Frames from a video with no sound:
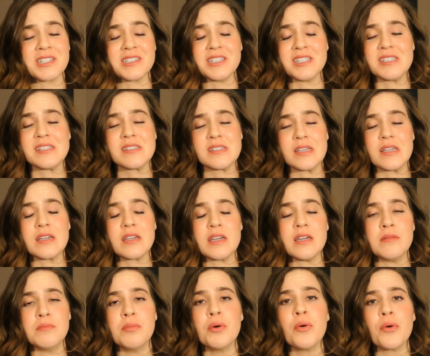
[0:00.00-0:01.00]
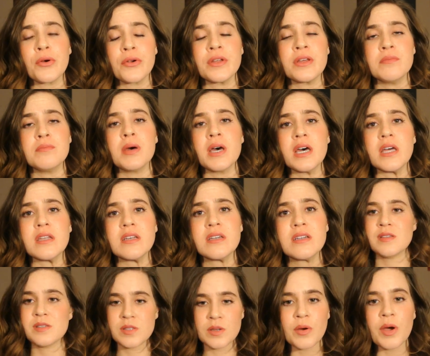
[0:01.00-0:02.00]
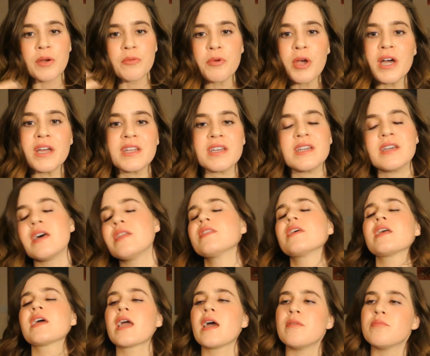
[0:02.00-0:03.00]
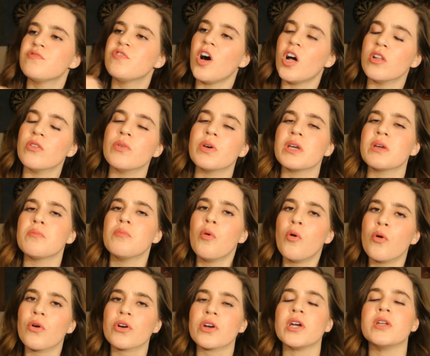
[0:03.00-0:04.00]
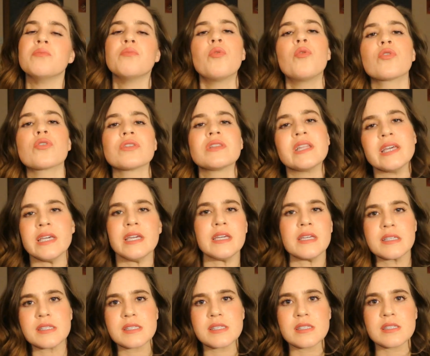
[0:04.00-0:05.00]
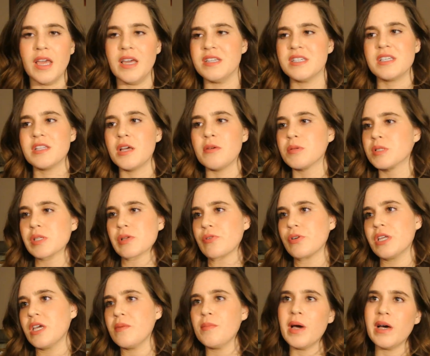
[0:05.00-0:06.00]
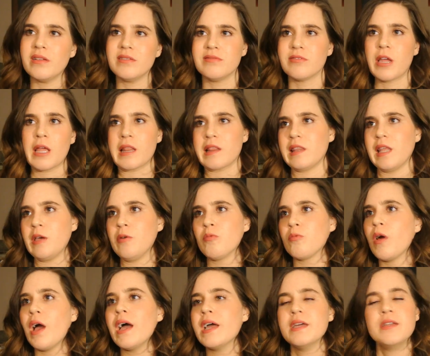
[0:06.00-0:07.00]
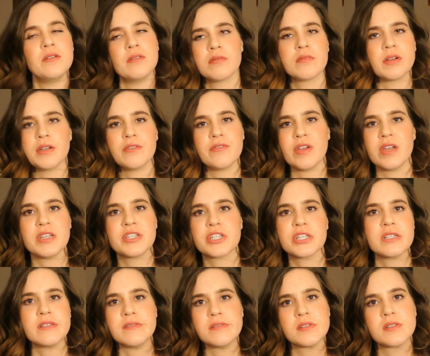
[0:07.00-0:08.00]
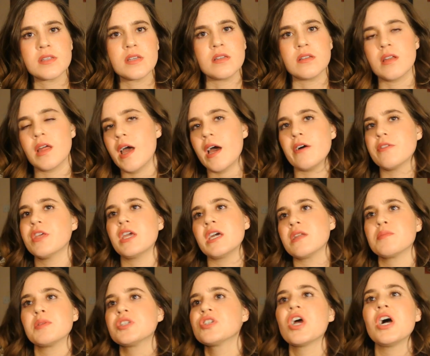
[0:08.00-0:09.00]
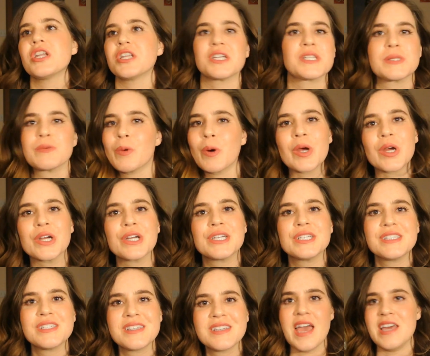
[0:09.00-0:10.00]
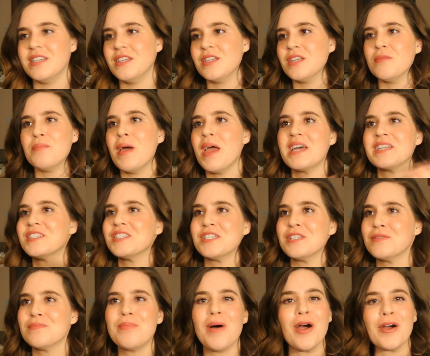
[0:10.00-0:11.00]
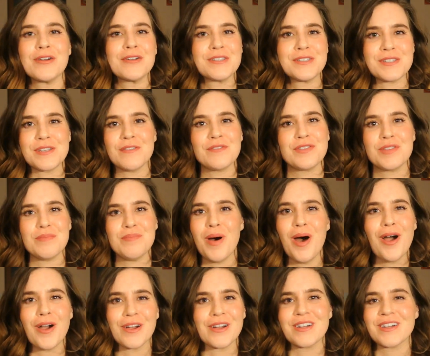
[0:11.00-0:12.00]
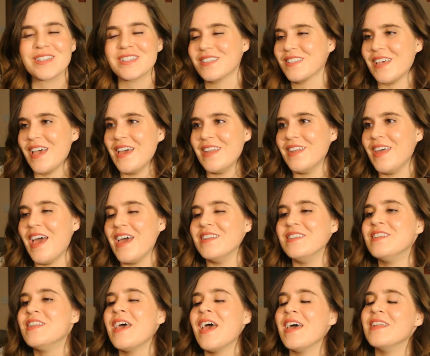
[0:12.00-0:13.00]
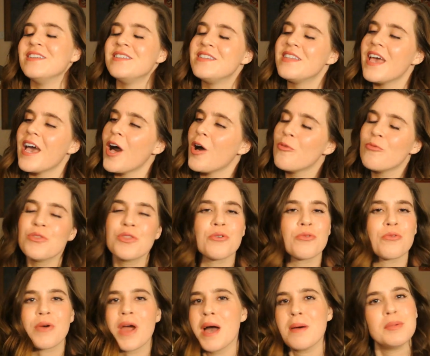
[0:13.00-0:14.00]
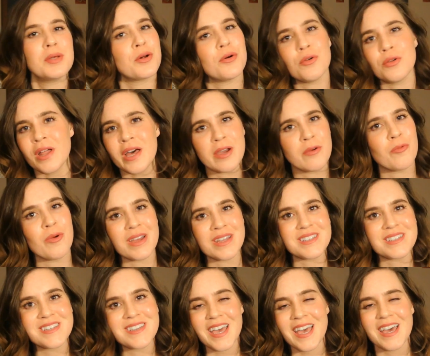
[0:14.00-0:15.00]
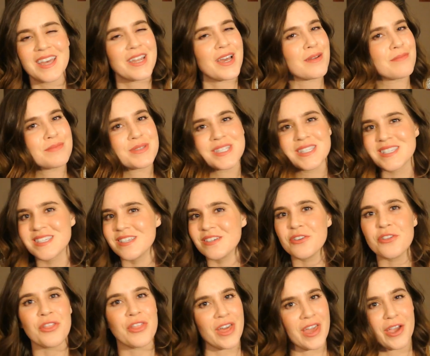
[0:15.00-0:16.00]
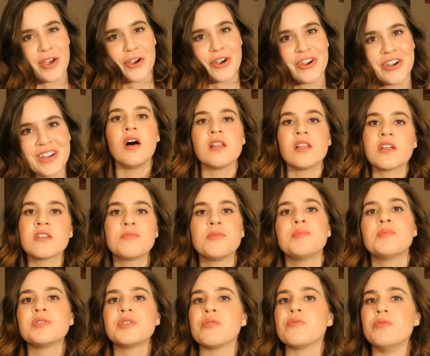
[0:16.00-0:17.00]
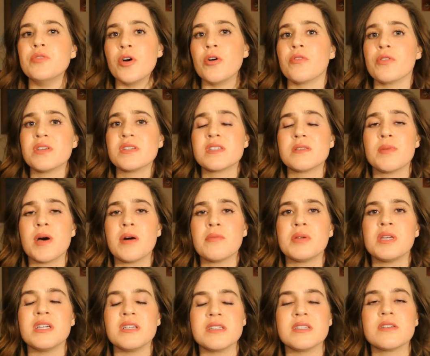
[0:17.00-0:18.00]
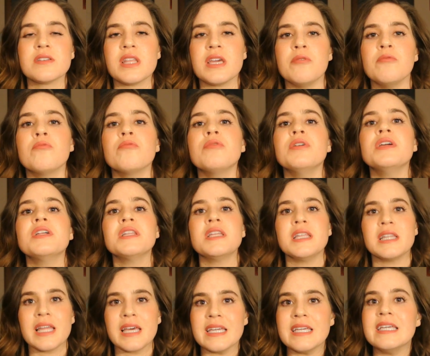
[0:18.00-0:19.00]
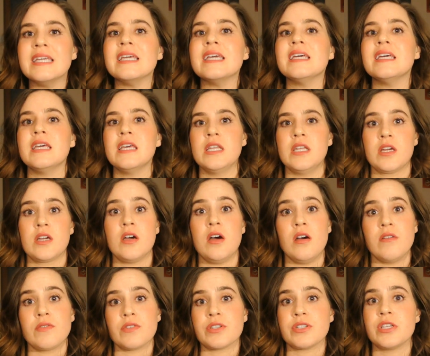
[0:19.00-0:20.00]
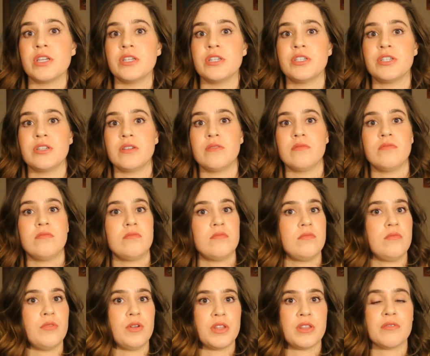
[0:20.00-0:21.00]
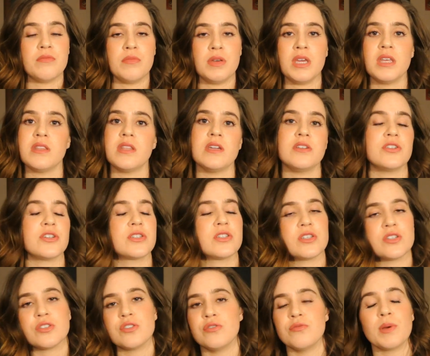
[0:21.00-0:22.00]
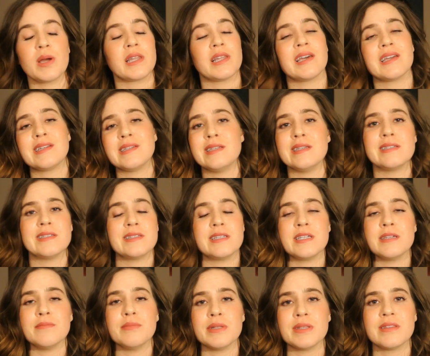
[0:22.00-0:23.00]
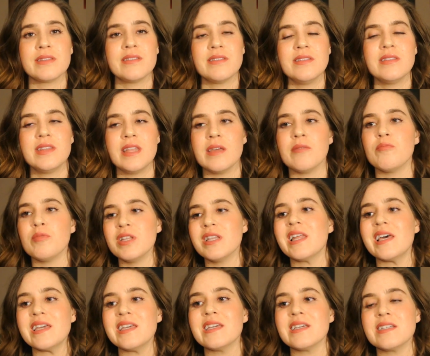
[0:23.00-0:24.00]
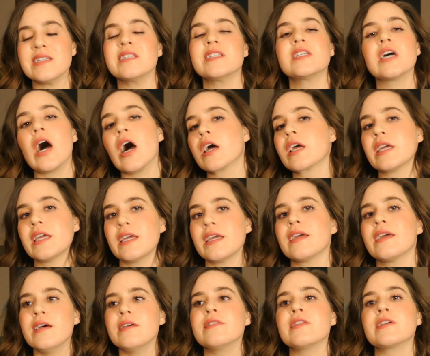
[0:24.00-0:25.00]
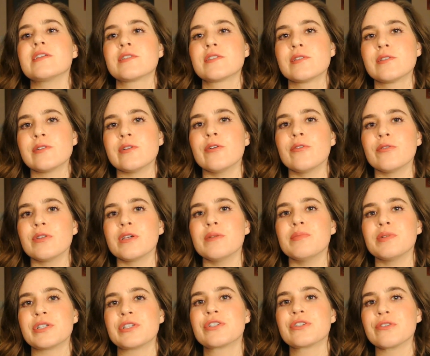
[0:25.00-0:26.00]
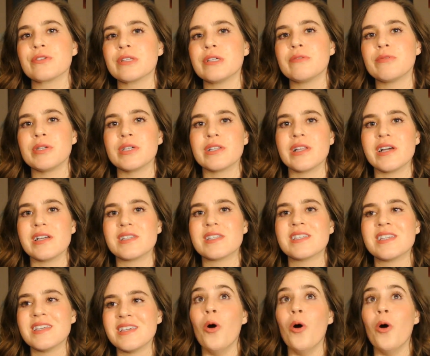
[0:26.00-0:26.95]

really sick and bored in bed. So I read it and then I kept following more and more links until I was learning about like ride renovations and how the animatronics worked and abandoned parts of the parks and and and down the rabbit hole I went. And I'm still there. A lot of people don't know this about me until they really like get in a conversation with me. They just assume I like Disney, but then we like get to talking and they slowly but surely realize,